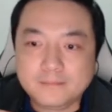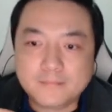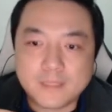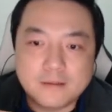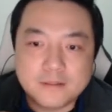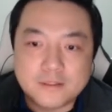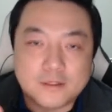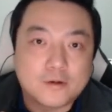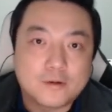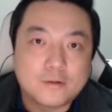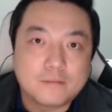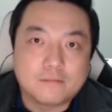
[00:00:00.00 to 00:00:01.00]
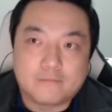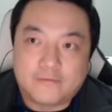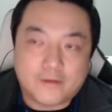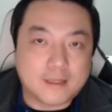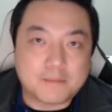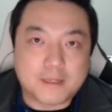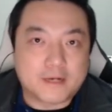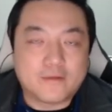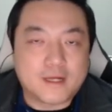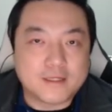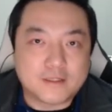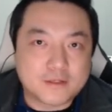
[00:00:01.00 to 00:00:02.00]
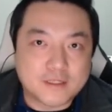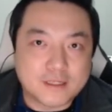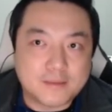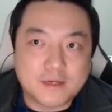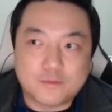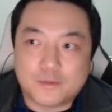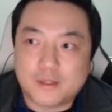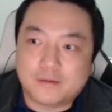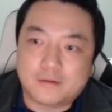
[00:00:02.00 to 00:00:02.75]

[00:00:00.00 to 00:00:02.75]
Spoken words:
So feeling butterflies in your stomach when